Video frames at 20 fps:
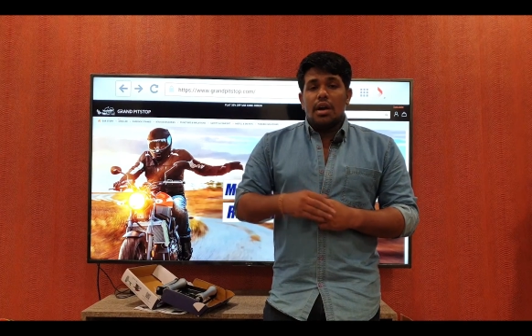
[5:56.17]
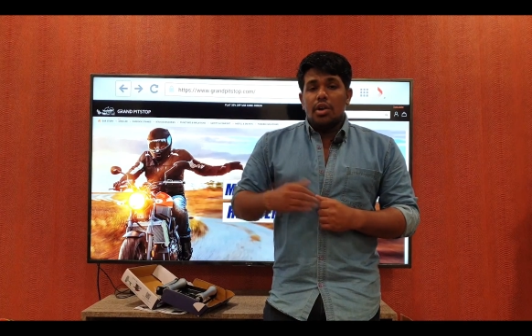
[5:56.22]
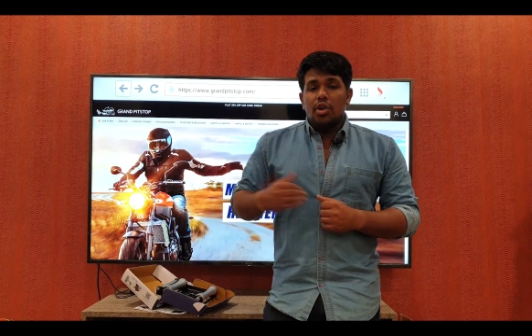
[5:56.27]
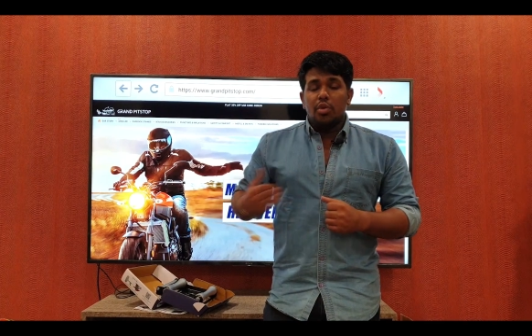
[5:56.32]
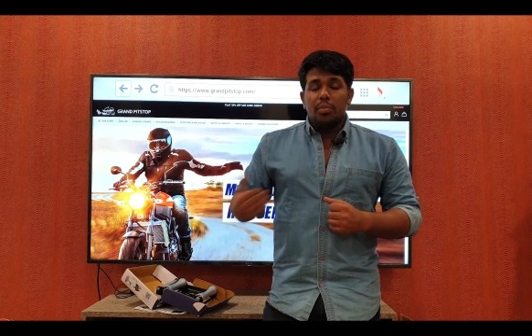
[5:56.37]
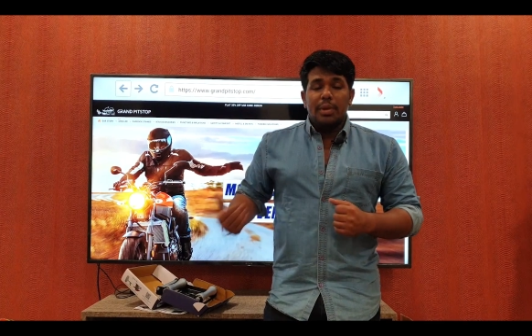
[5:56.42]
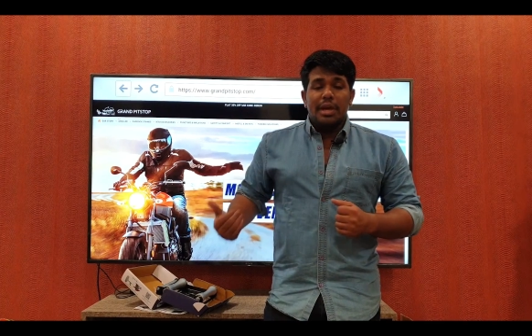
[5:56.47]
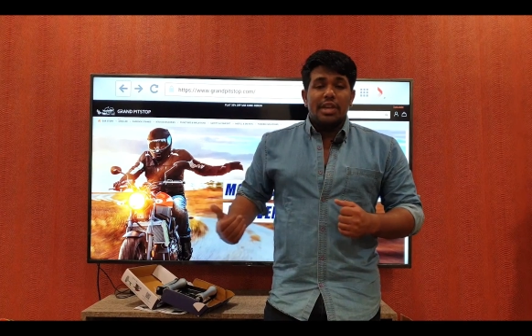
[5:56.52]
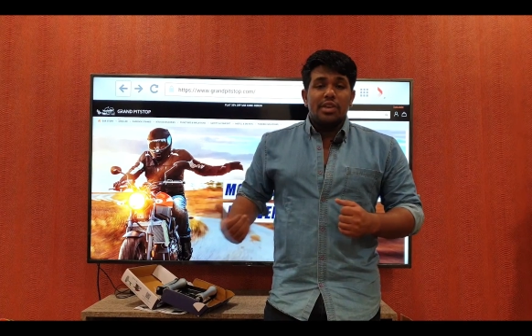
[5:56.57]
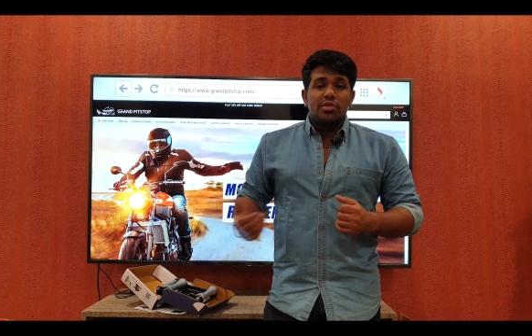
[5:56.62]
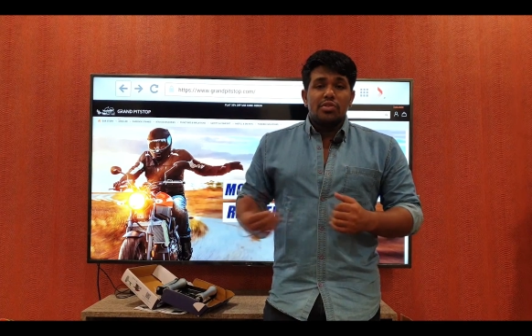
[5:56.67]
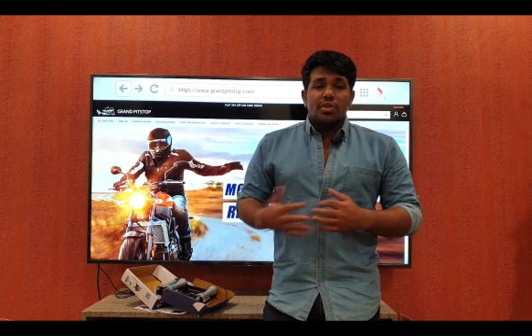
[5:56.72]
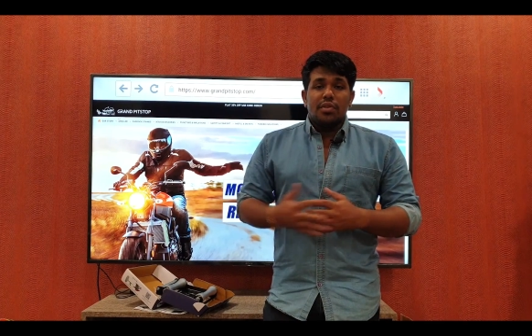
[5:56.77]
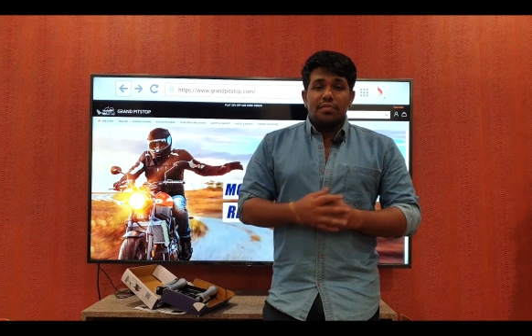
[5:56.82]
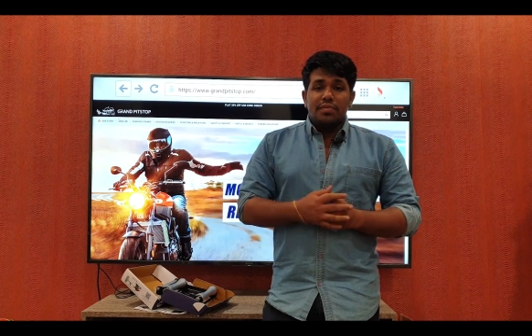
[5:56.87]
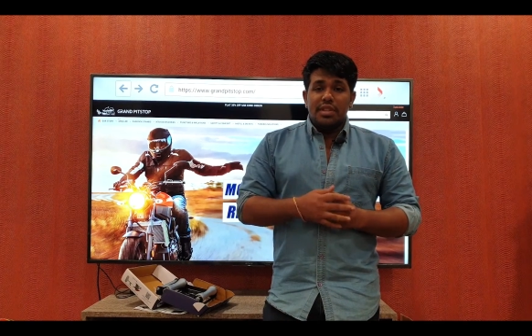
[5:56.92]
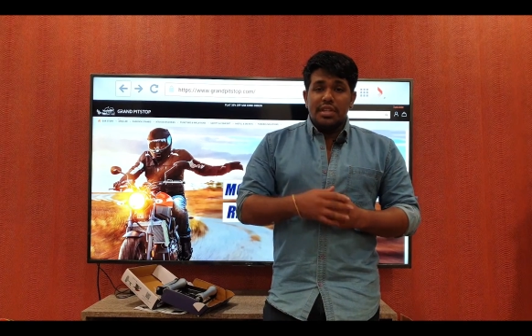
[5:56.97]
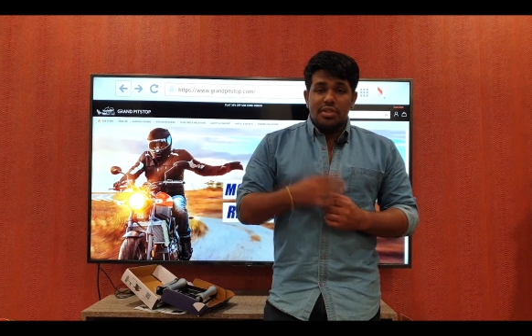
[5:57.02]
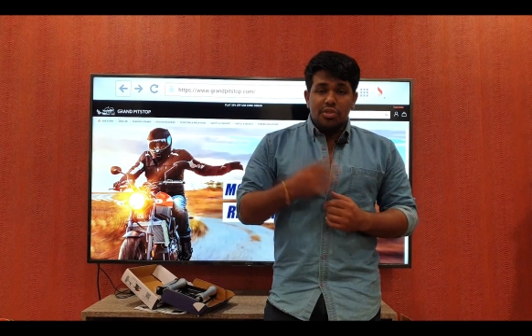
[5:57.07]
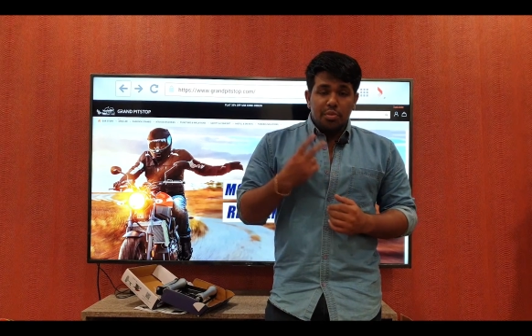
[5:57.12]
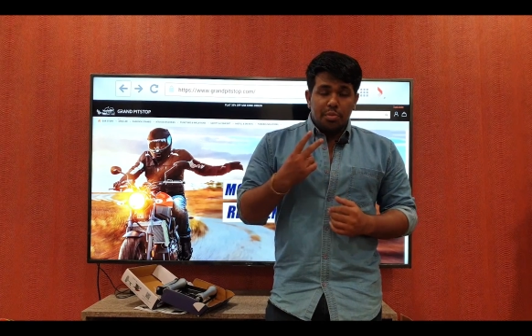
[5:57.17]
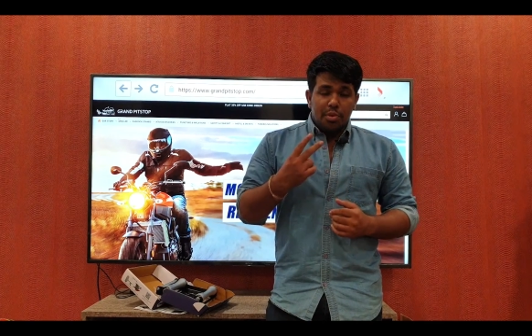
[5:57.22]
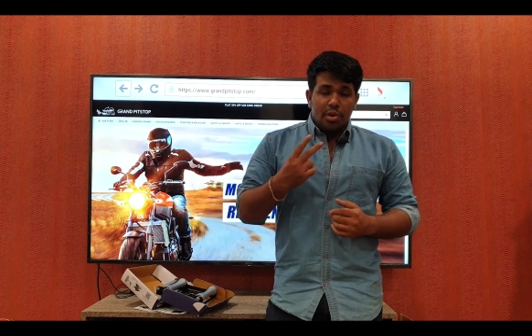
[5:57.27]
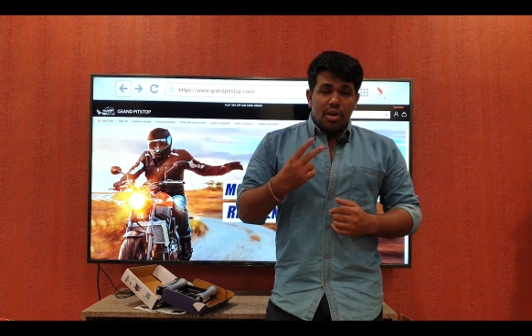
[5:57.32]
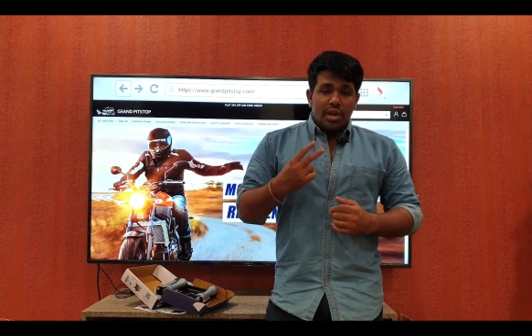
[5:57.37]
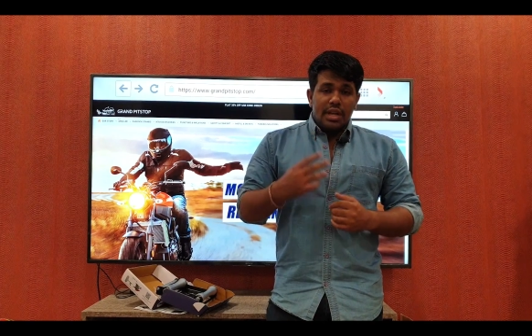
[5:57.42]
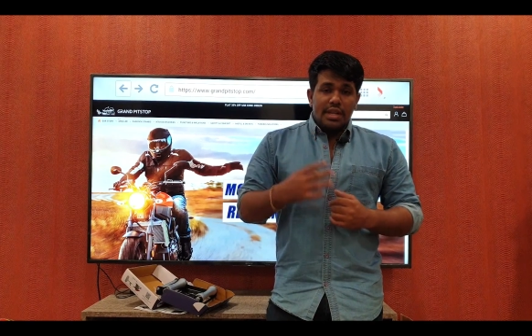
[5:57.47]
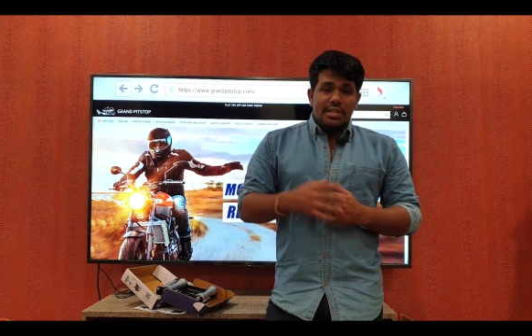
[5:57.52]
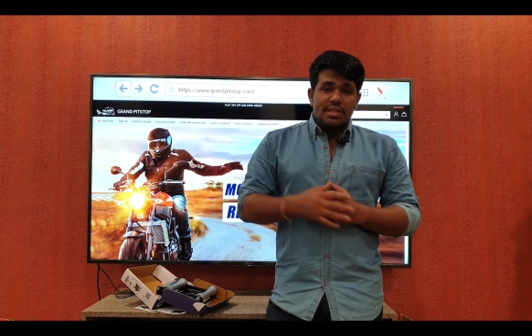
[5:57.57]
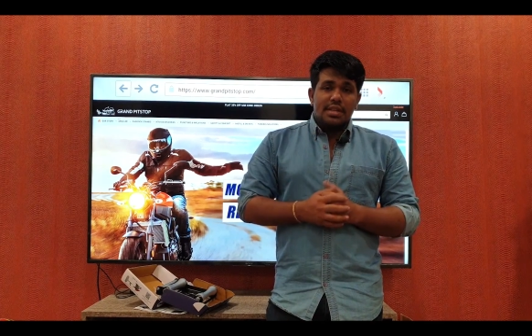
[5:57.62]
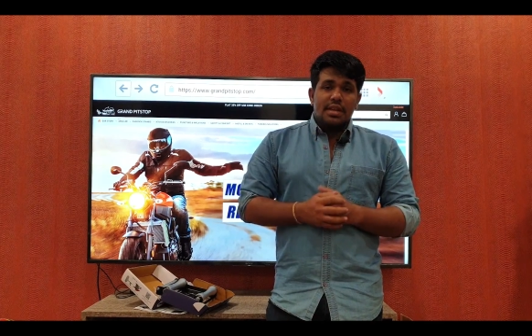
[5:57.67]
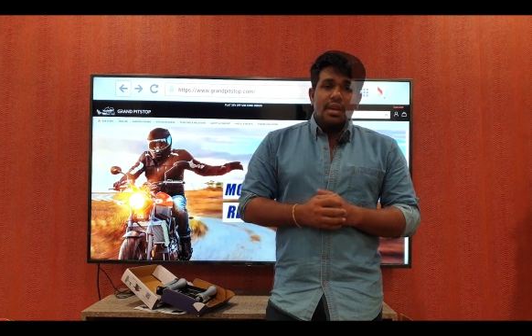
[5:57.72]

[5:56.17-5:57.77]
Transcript: Do make use of these two products.